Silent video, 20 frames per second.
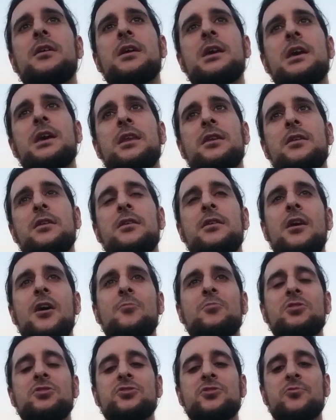and how
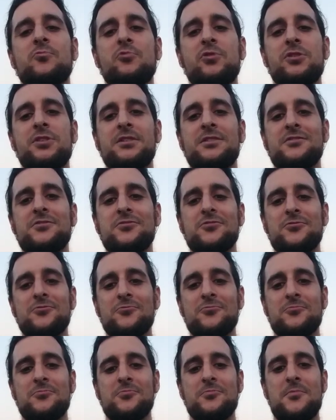much you're willing
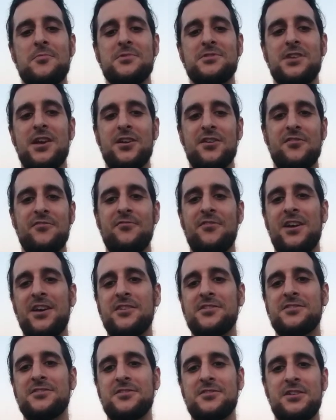to
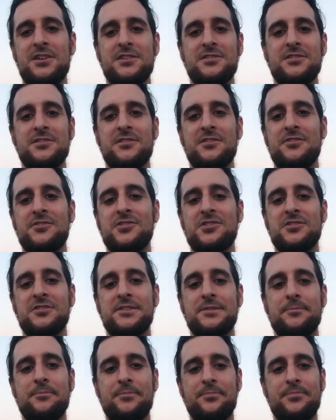sacrifice to get to
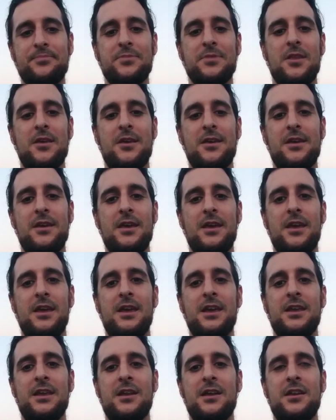this.
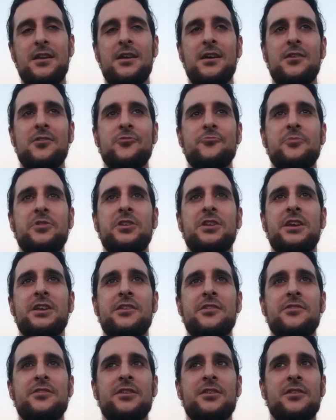And I don't mean
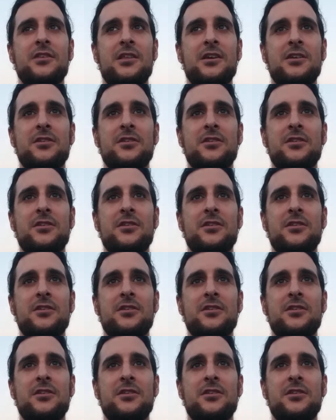anything